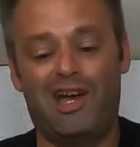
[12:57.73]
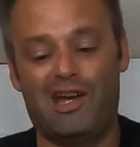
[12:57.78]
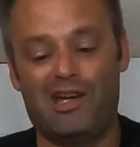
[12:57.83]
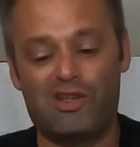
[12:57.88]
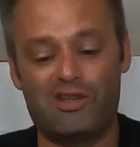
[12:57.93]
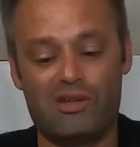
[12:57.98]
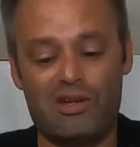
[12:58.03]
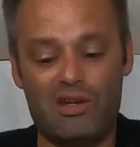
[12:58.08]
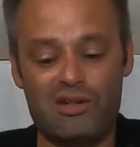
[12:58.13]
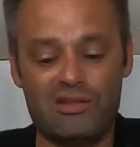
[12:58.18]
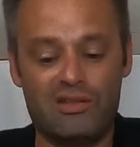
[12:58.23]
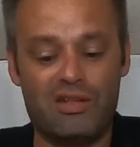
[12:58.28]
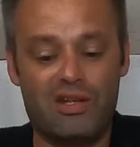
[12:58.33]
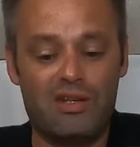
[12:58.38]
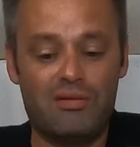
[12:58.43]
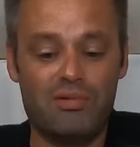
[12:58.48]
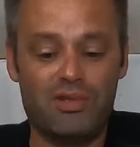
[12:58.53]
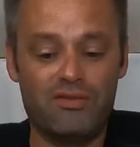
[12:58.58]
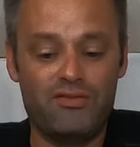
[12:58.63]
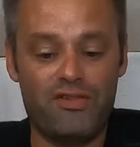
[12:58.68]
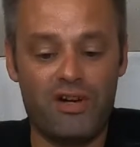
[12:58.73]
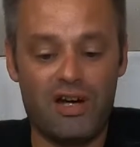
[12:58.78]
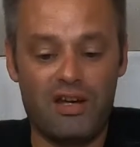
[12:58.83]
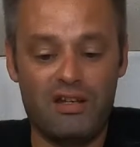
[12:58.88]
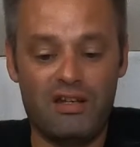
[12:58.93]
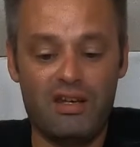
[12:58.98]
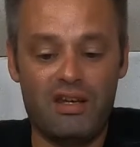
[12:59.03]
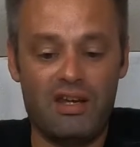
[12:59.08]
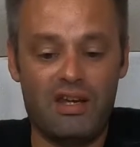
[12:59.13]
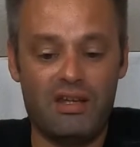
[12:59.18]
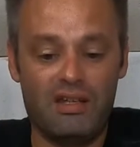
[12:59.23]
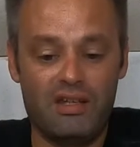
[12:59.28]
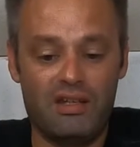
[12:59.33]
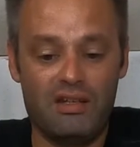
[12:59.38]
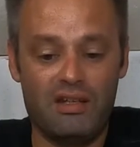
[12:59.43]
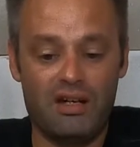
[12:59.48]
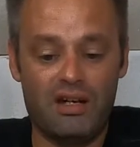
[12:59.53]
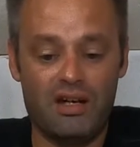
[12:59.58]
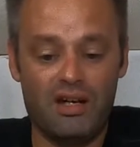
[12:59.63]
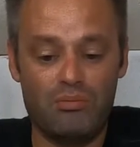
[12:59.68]
actually, I wasn't able to find
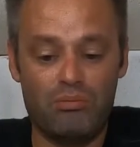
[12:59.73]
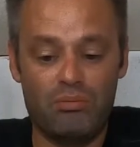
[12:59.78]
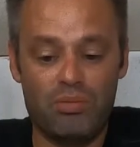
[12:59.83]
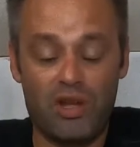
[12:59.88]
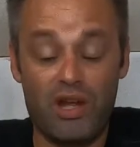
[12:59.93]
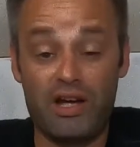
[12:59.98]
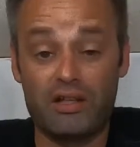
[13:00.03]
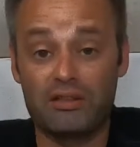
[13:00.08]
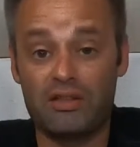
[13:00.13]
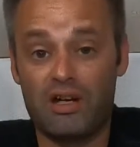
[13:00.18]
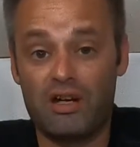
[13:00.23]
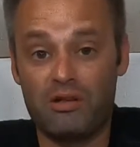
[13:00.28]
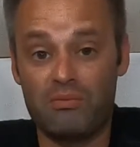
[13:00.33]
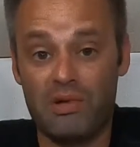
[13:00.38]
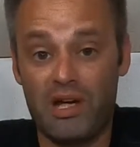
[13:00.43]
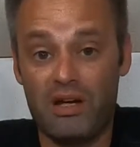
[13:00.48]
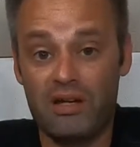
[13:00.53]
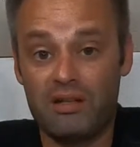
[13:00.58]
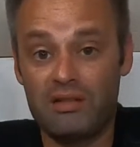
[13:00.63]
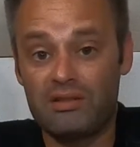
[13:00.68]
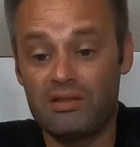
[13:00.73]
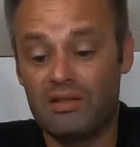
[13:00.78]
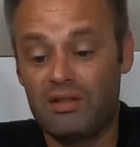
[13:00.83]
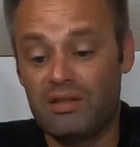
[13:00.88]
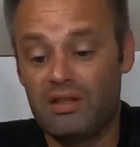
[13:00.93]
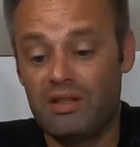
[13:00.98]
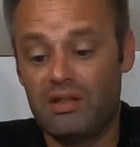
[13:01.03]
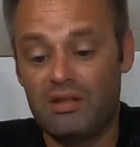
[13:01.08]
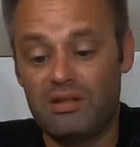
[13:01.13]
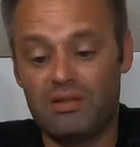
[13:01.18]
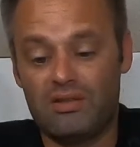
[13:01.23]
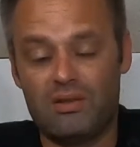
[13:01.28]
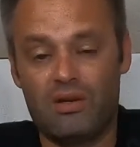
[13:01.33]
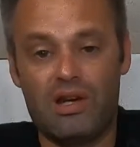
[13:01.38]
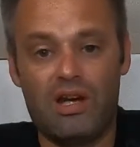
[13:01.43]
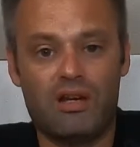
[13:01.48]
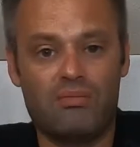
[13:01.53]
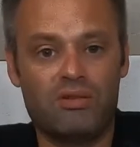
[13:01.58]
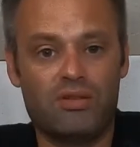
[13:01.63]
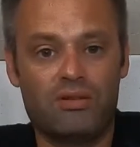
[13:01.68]
any uh, Black Dog mags, so I
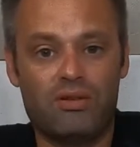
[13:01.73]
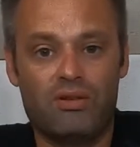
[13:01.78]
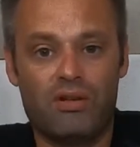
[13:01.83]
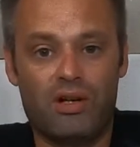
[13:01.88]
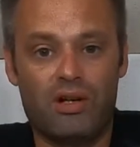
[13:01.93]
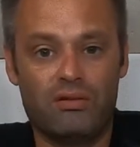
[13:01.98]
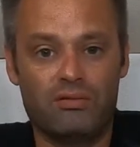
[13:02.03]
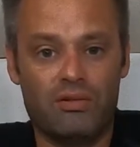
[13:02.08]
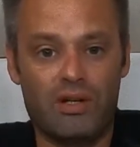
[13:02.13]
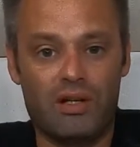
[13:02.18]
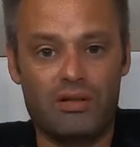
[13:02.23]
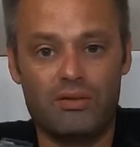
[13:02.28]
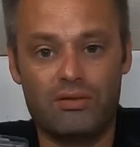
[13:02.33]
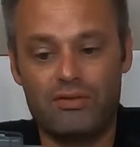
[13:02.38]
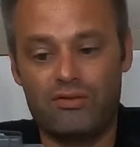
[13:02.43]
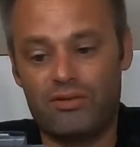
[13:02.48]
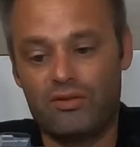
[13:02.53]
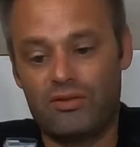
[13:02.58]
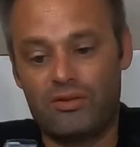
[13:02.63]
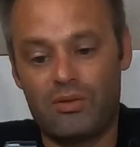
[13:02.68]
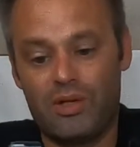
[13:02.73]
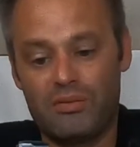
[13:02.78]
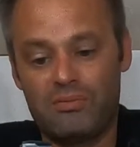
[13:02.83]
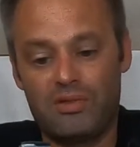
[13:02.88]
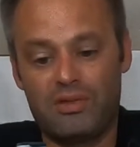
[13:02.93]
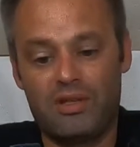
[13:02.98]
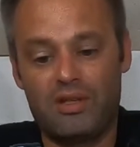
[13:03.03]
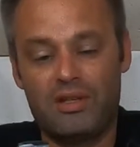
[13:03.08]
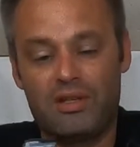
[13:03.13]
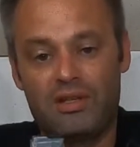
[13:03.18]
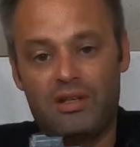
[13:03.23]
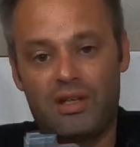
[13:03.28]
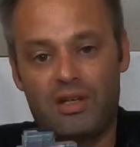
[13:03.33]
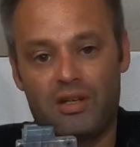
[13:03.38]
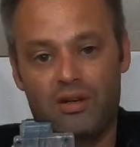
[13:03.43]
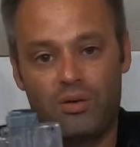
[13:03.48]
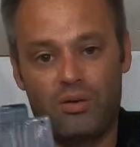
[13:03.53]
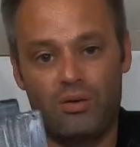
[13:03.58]
happened to go on Rock River's website and I